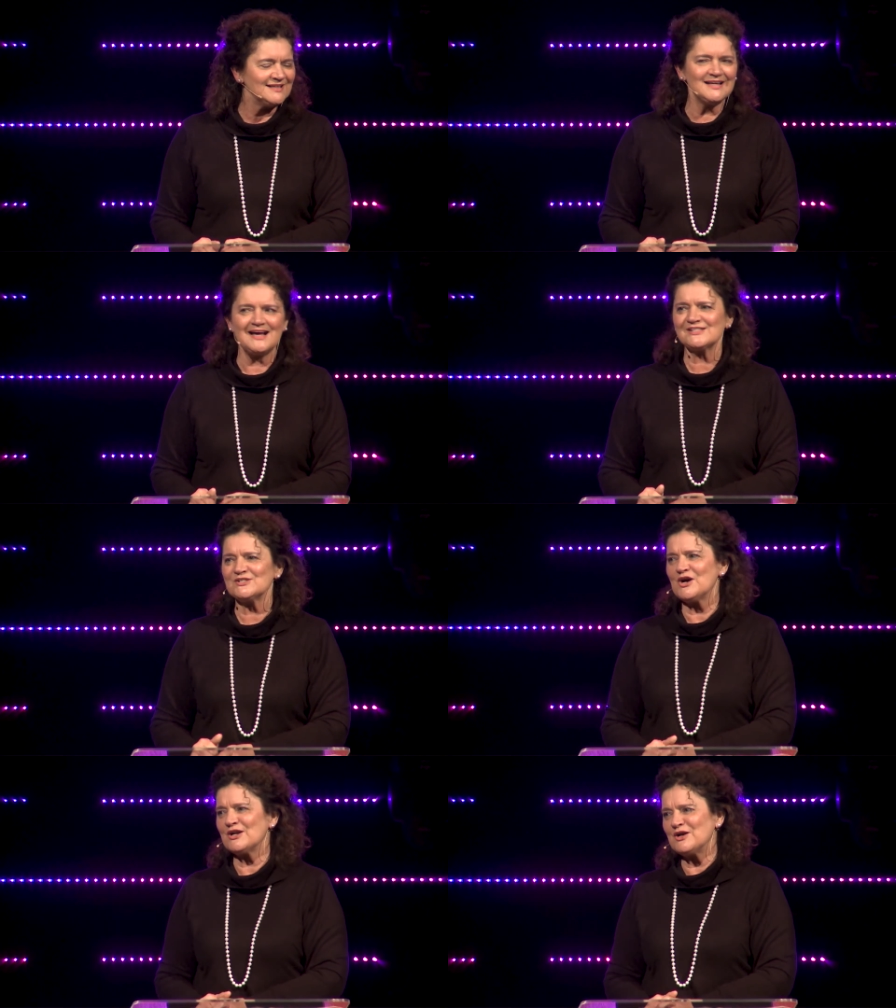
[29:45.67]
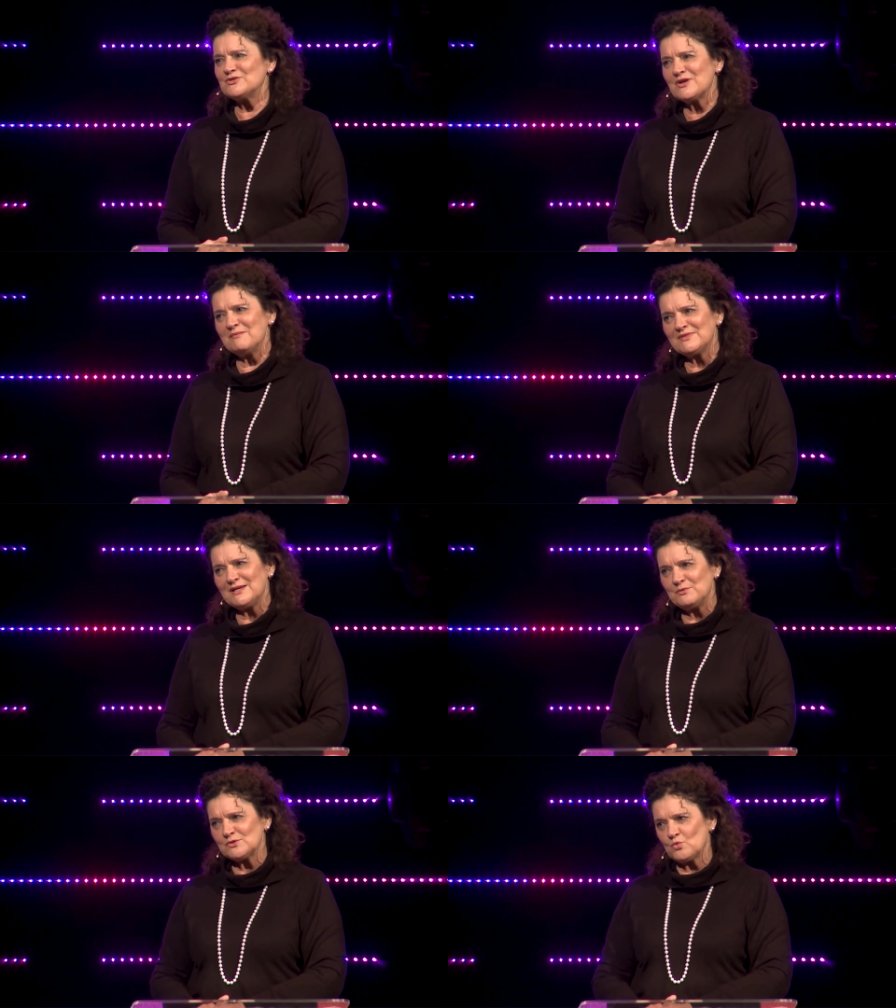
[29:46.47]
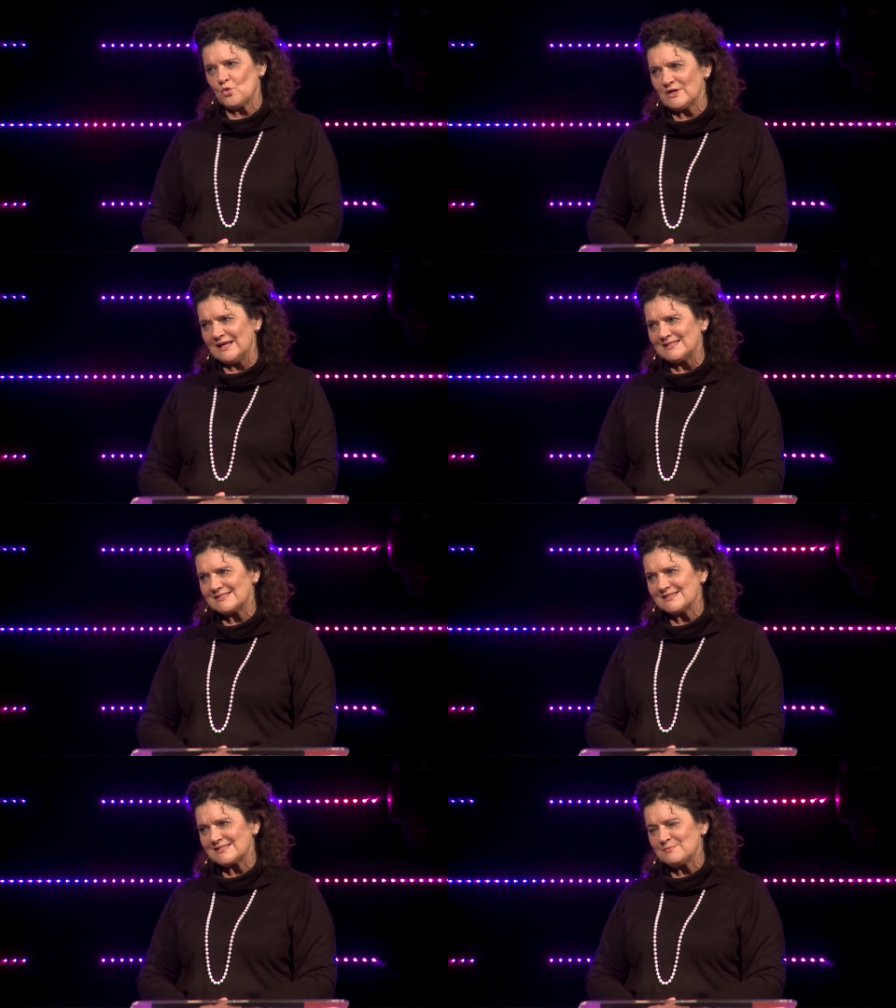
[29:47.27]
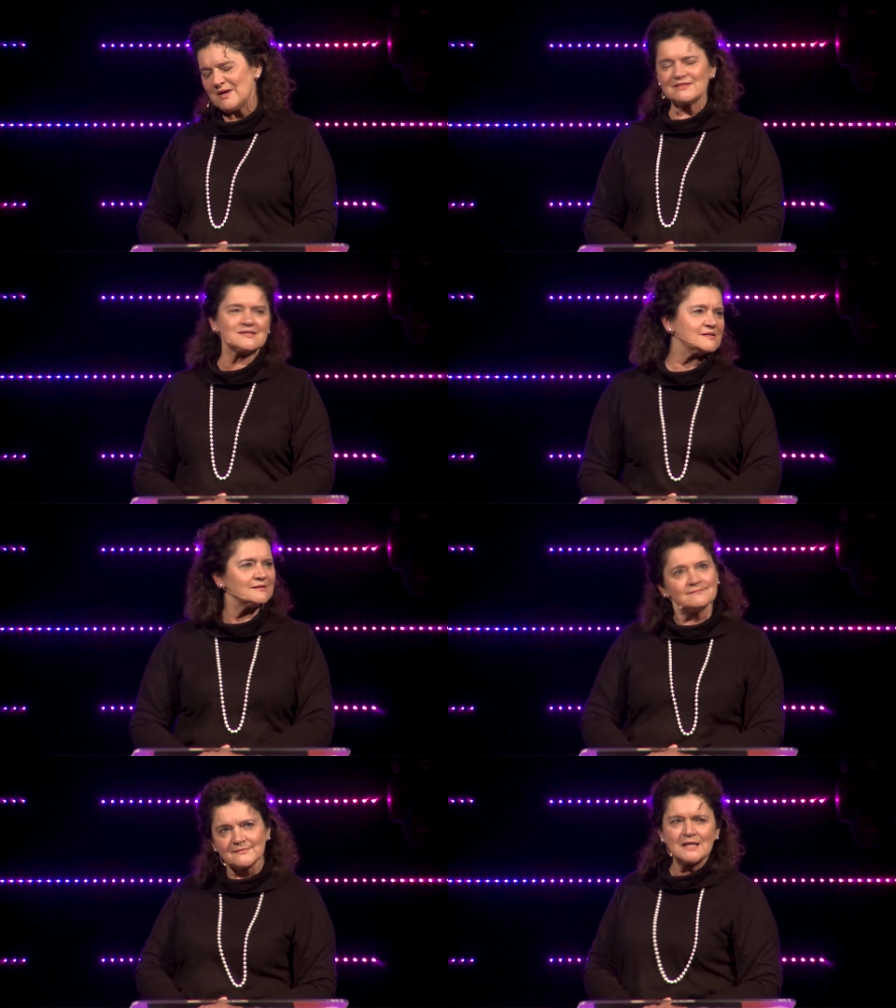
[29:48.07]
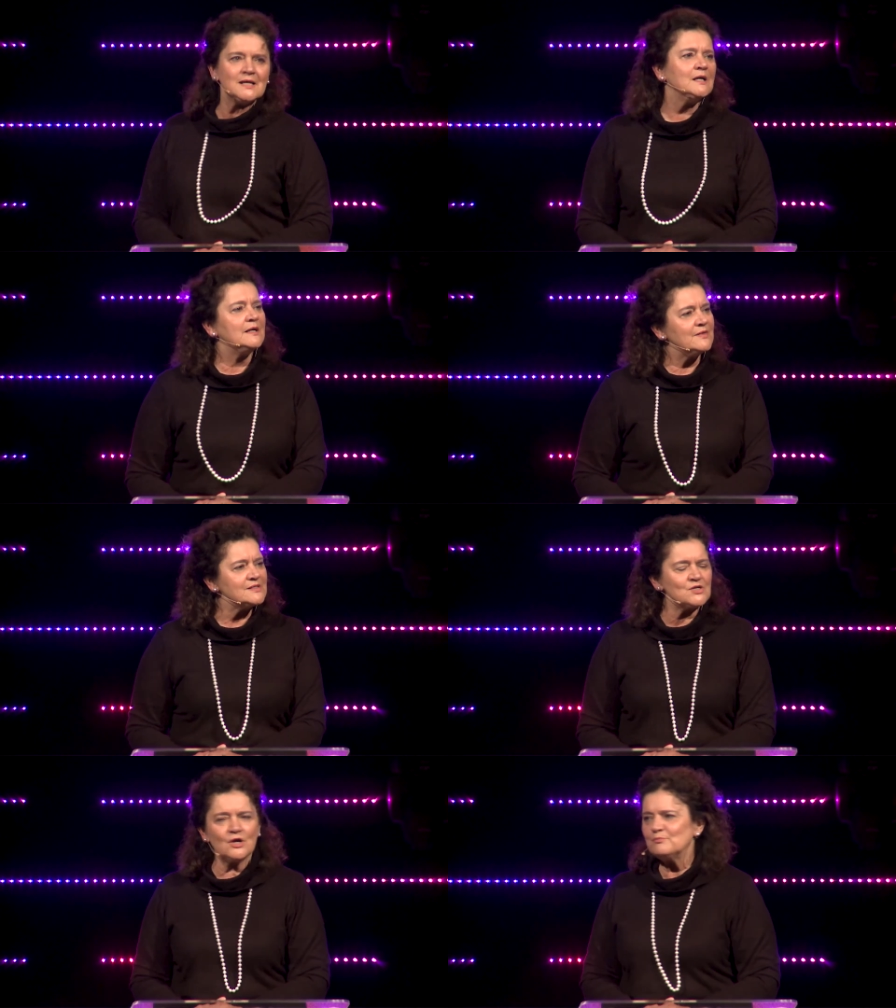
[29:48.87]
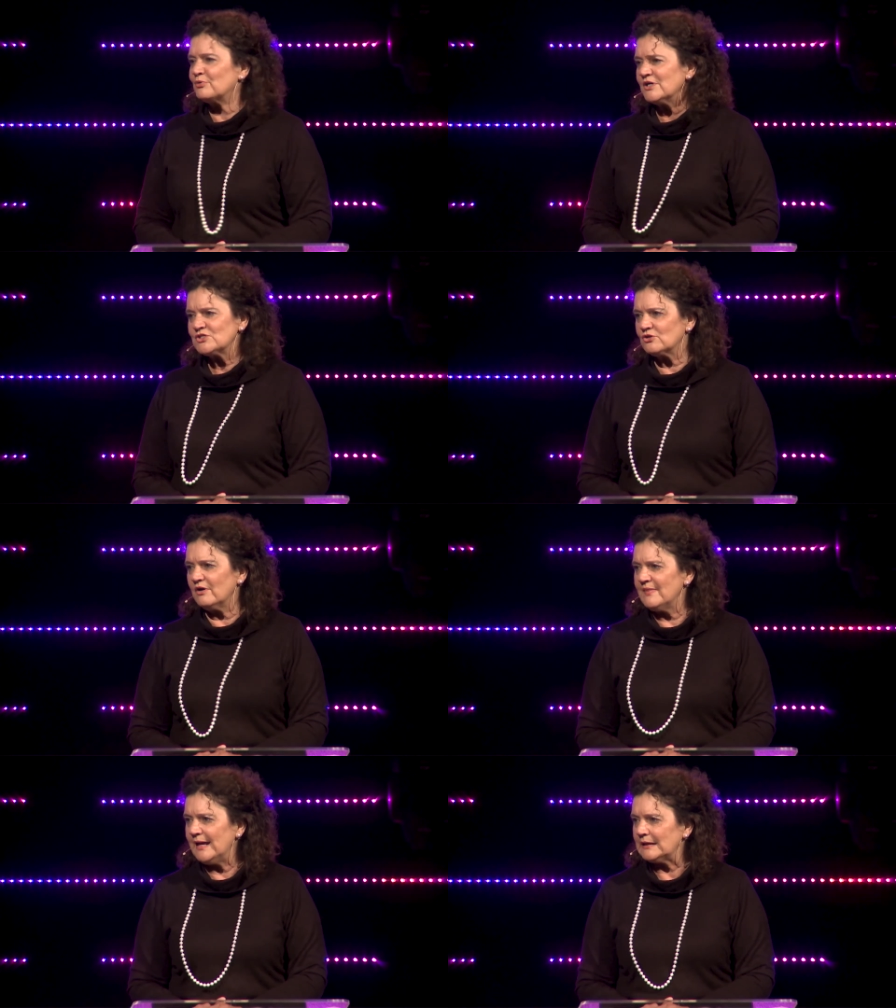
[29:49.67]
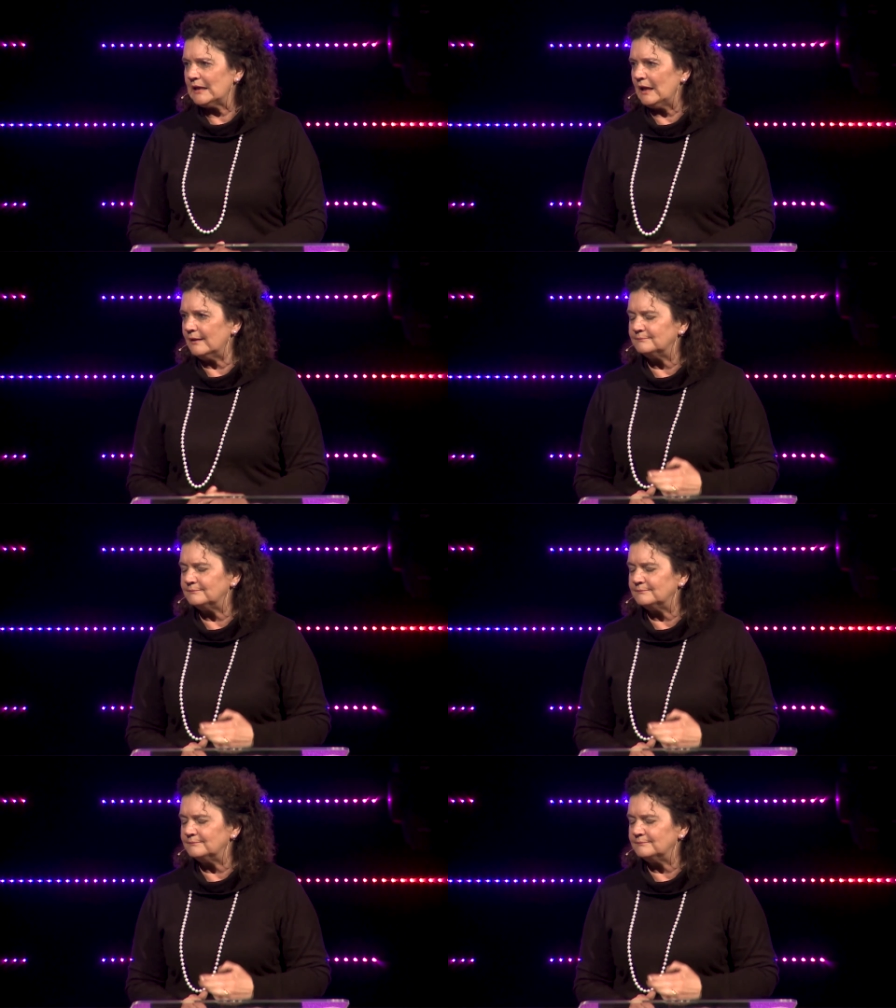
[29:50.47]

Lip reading: Last night I dreamt that he was walking at 6 months. There's no pressure on that kid.